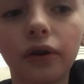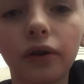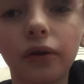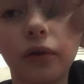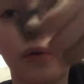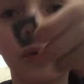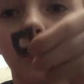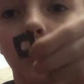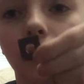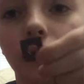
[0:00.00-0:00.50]

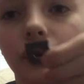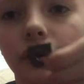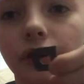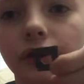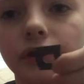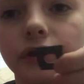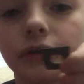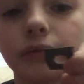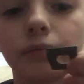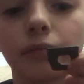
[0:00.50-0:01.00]
or
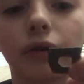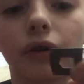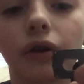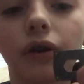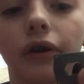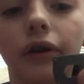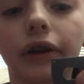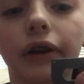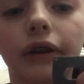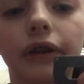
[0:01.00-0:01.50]
this part
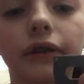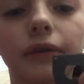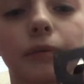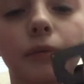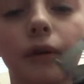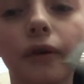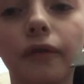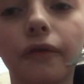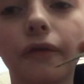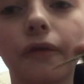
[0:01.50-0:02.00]
on it. This
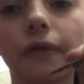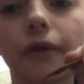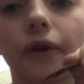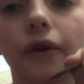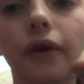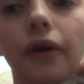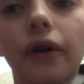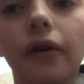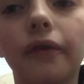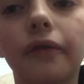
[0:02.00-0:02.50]
part fell
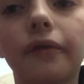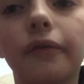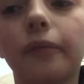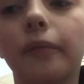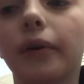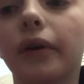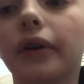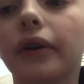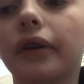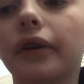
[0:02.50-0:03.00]
off, but